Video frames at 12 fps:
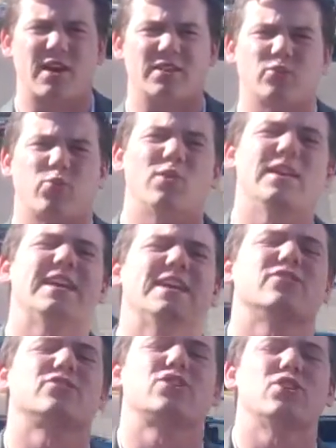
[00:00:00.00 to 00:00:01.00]
right, 20
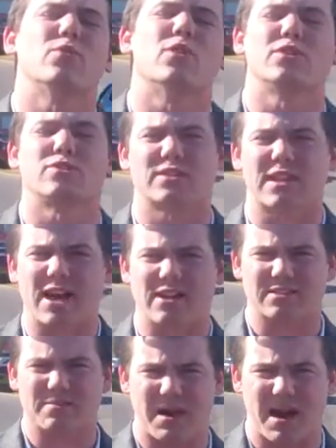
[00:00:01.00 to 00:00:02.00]
years,
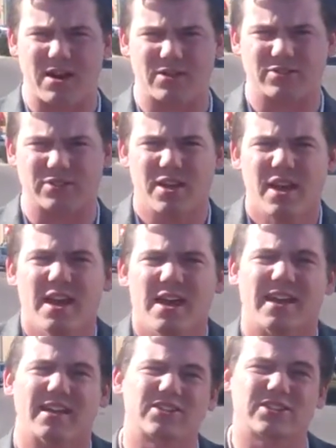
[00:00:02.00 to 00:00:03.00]
200,000 miles.
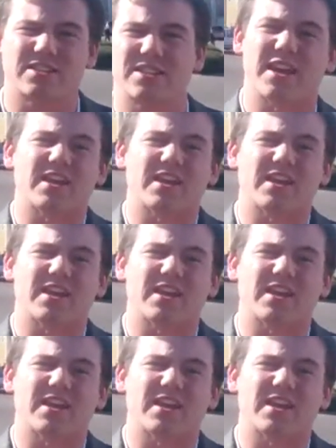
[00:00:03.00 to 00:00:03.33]
And that's just a